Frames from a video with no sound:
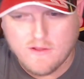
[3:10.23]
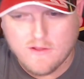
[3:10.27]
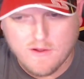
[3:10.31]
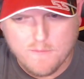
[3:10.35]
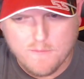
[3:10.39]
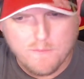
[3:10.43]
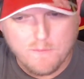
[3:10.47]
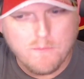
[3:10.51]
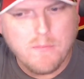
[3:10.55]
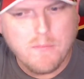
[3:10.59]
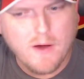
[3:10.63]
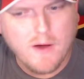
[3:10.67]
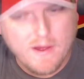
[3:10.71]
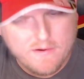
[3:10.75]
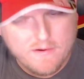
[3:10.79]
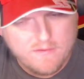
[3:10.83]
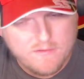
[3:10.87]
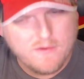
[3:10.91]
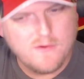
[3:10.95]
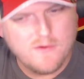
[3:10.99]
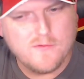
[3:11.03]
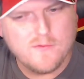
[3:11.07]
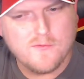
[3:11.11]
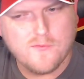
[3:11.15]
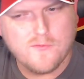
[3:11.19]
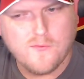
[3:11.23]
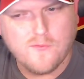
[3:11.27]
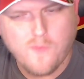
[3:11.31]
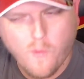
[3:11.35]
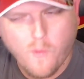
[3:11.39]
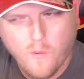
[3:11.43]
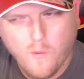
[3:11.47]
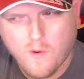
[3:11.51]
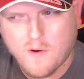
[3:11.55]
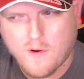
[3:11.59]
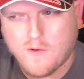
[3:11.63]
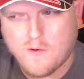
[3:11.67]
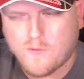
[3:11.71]
But
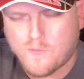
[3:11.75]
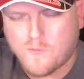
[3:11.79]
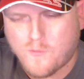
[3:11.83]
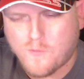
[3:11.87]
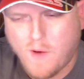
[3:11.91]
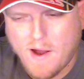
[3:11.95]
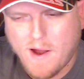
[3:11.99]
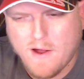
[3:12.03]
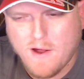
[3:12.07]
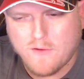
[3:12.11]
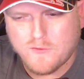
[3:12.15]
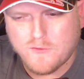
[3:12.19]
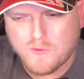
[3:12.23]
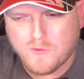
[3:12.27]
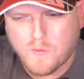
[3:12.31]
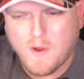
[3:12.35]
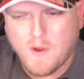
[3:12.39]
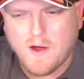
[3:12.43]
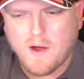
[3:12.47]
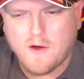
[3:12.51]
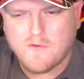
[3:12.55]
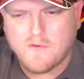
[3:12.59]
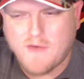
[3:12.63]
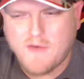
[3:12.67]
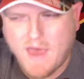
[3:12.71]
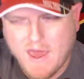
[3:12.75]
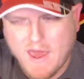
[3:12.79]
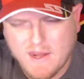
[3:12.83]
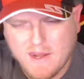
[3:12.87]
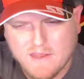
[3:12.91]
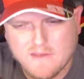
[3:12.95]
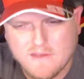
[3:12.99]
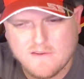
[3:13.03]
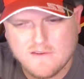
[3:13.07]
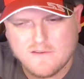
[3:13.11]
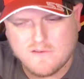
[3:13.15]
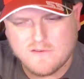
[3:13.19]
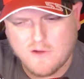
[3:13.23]
for round 12 heading
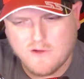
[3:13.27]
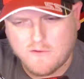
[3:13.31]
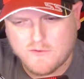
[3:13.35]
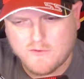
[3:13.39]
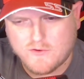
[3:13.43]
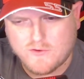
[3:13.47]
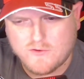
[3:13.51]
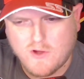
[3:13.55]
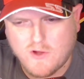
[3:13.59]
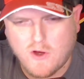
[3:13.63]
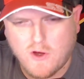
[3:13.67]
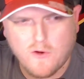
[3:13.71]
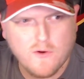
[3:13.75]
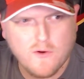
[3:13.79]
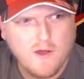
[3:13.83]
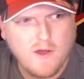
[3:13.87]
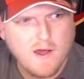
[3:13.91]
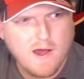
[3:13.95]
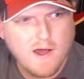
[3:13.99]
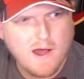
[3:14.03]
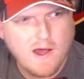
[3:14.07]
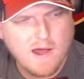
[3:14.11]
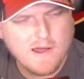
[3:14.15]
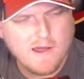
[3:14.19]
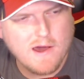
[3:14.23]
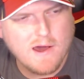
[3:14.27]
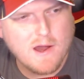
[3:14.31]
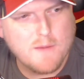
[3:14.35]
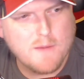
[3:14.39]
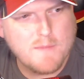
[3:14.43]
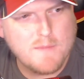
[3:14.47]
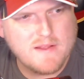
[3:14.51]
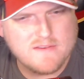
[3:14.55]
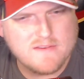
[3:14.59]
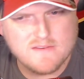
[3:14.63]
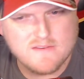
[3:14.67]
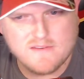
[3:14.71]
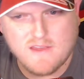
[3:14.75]
into Silverstone, I got them
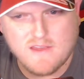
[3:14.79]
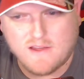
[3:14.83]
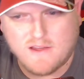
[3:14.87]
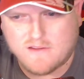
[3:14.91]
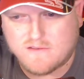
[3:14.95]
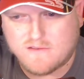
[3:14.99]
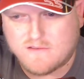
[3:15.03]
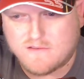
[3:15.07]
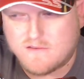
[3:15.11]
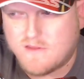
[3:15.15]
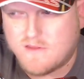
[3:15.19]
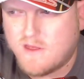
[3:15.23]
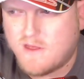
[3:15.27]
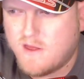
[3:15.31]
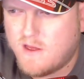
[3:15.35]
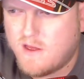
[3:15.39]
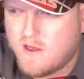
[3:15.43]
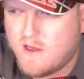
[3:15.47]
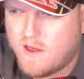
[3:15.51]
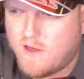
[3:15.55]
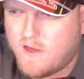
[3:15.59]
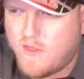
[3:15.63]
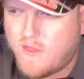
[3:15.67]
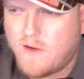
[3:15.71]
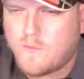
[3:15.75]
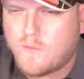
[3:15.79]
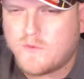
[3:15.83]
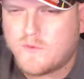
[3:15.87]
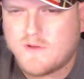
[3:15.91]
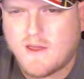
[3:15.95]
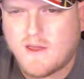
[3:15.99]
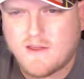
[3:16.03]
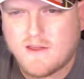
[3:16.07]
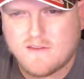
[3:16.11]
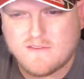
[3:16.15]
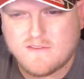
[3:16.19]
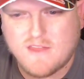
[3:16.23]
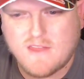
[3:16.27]
at 6th. And that will
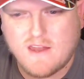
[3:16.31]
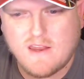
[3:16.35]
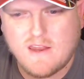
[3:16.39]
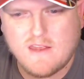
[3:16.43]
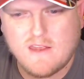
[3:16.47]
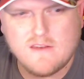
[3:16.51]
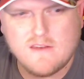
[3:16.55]
take us then into